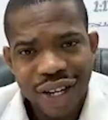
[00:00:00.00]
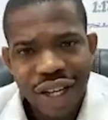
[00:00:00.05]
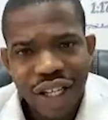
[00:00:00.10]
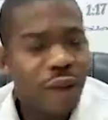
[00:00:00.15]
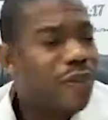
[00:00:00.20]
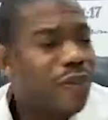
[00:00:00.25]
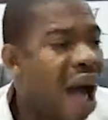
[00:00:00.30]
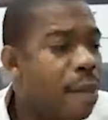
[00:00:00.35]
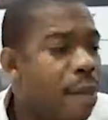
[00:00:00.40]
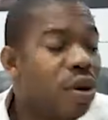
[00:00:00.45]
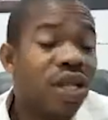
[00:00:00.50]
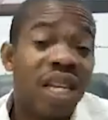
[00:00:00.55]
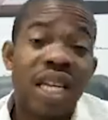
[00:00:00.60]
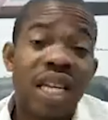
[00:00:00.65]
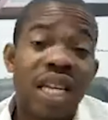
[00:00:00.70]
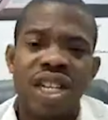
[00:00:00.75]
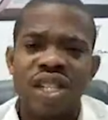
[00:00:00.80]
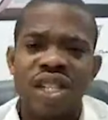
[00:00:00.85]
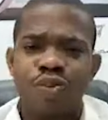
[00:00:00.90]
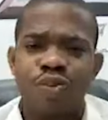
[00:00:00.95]
The Bible
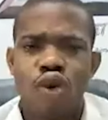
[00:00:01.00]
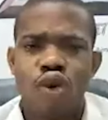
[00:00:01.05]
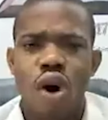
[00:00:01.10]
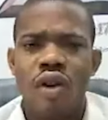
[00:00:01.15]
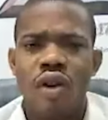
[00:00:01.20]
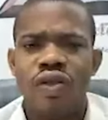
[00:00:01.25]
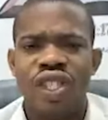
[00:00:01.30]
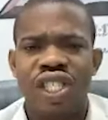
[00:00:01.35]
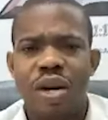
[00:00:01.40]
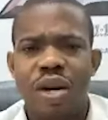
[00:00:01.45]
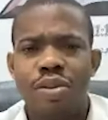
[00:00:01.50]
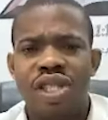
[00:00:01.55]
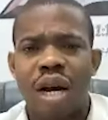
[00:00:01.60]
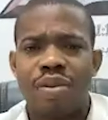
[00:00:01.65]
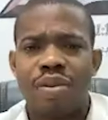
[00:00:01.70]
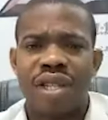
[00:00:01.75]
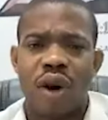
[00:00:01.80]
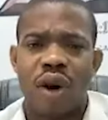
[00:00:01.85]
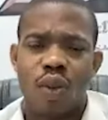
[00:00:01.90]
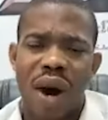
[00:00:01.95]
says in the book of James
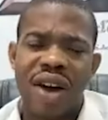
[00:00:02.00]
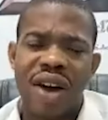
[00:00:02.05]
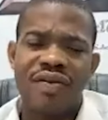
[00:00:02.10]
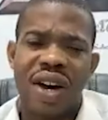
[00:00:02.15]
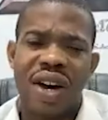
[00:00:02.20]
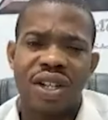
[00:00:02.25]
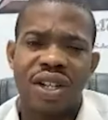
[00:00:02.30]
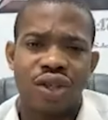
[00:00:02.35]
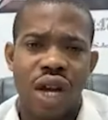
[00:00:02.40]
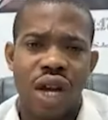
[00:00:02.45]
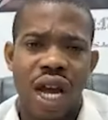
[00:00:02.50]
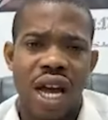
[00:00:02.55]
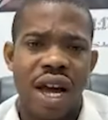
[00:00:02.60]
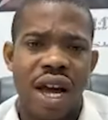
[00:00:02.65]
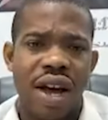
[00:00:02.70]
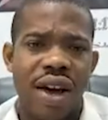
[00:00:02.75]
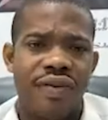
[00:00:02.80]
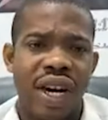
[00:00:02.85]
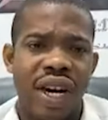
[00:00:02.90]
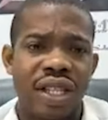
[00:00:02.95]
chapter 1 chapter
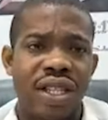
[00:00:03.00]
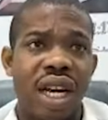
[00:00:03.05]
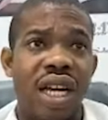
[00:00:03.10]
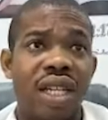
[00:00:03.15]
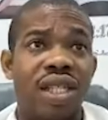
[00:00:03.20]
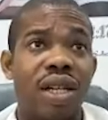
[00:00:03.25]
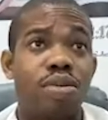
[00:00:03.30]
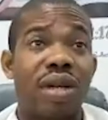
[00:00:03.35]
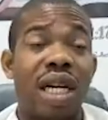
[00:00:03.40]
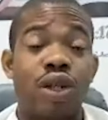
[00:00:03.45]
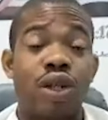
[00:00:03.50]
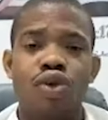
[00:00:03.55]
2 verse 10,